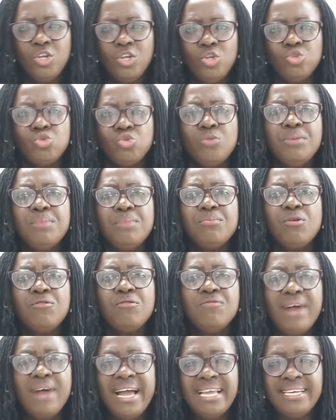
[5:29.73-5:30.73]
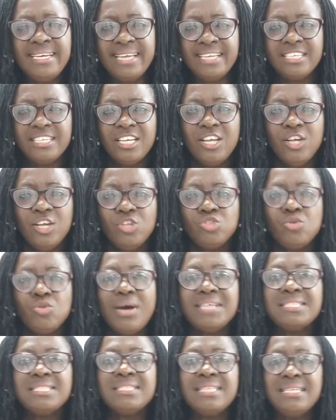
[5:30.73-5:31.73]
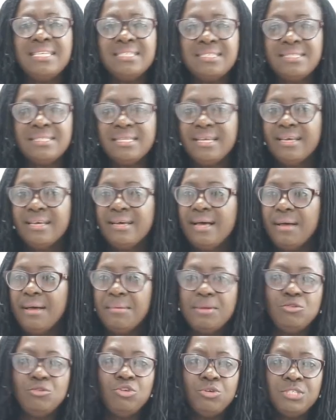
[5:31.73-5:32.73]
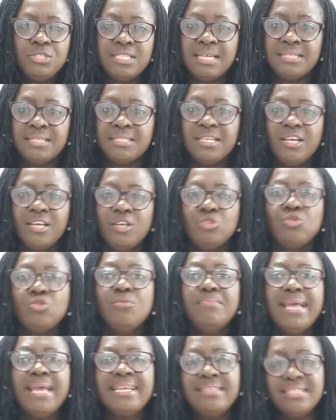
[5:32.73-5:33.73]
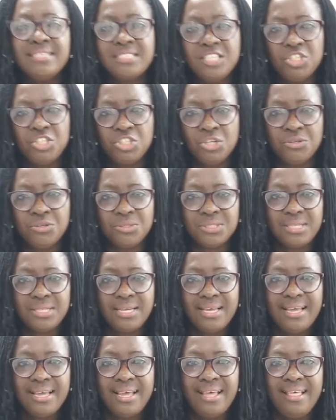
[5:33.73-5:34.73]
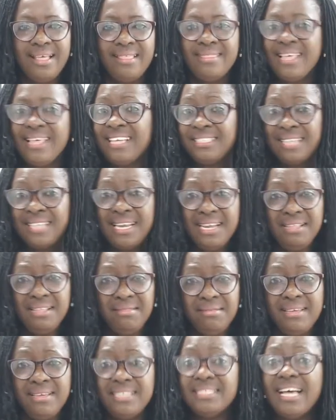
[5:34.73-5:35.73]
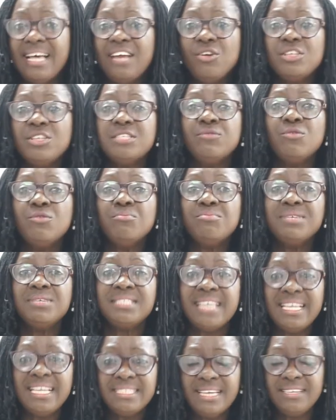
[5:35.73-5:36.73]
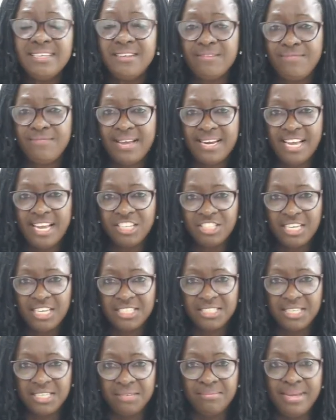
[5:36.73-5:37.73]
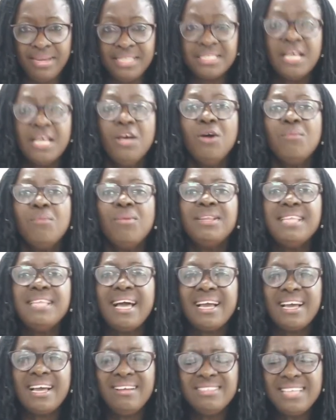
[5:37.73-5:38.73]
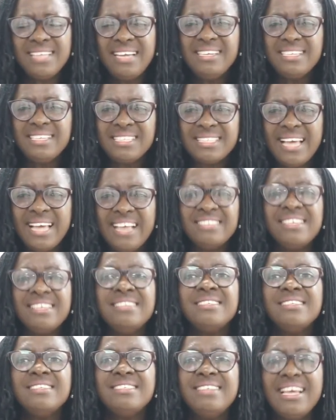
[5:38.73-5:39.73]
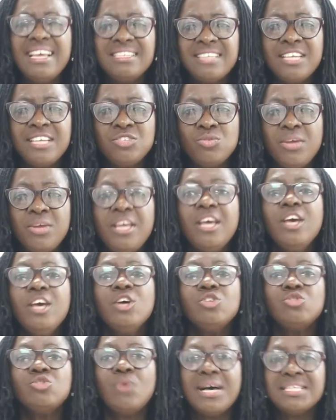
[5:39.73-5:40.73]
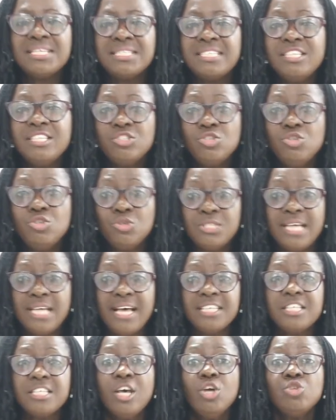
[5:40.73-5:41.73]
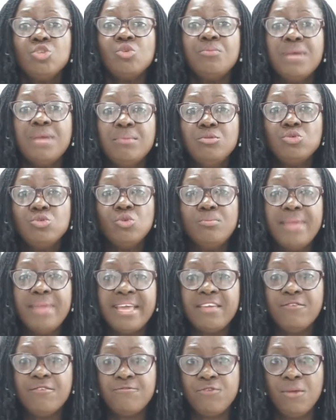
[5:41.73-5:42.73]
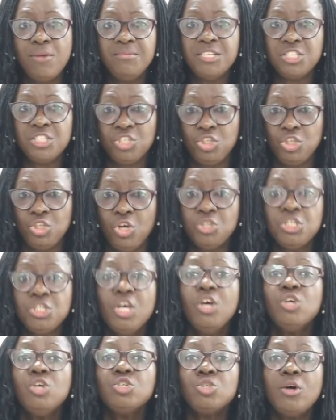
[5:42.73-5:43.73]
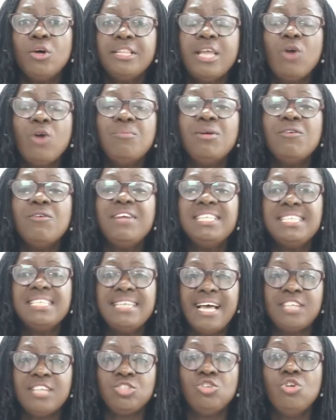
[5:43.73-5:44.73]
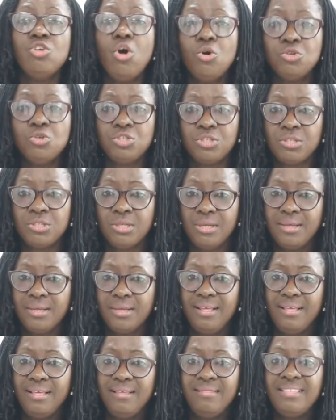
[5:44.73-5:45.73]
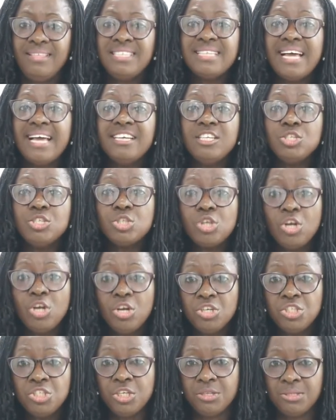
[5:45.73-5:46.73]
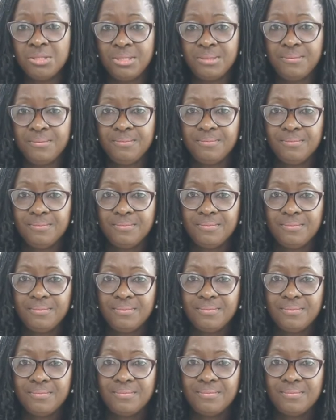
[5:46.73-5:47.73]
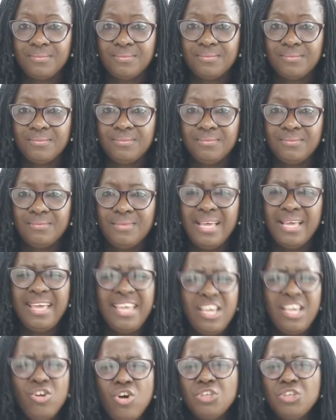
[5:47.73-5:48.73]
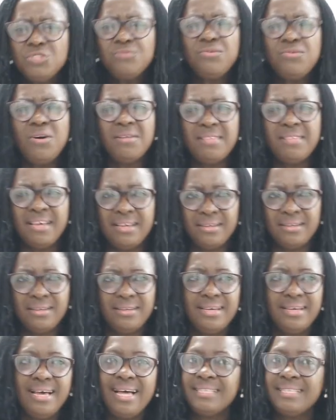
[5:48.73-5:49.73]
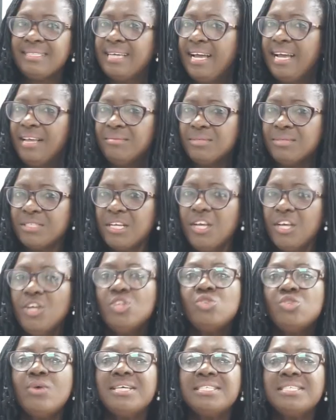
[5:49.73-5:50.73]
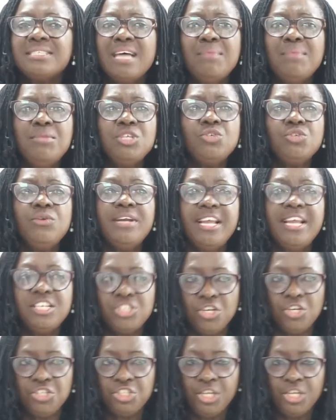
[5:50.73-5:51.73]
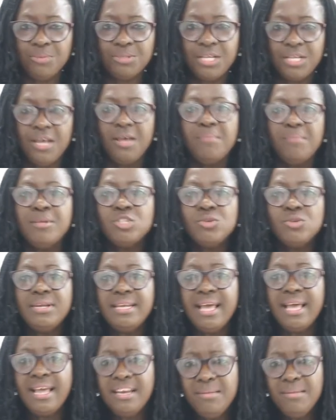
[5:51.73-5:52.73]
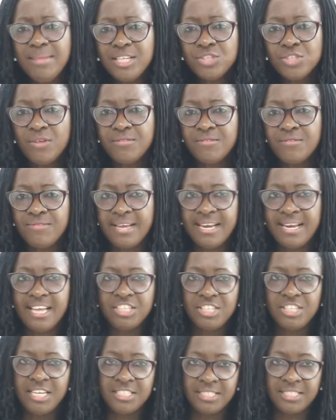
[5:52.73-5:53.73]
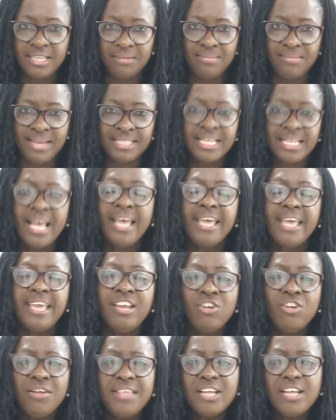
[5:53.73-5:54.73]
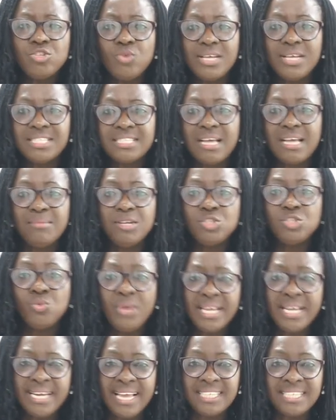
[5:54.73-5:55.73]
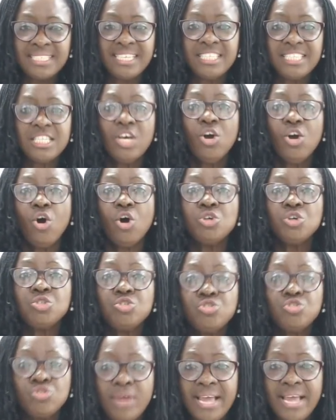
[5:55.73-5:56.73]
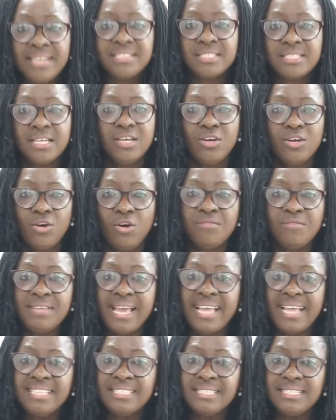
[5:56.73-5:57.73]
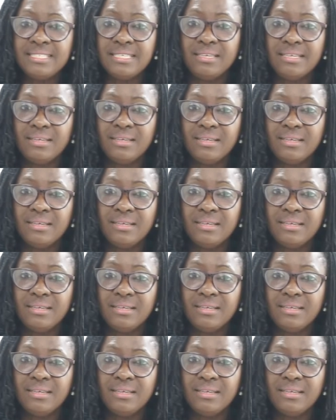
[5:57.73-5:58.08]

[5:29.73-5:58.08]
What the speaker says: to be provided to assist users to make decisions. There are certain things that are not even presented in the financial statements, but the accountant decides it is necessary to assist users to be able to make informed decisions, so they will be written as notes. These are disclosures. He goes further at times to establish relationships between elements of the financial statements in order to establish weaknesses or strengths of the entity,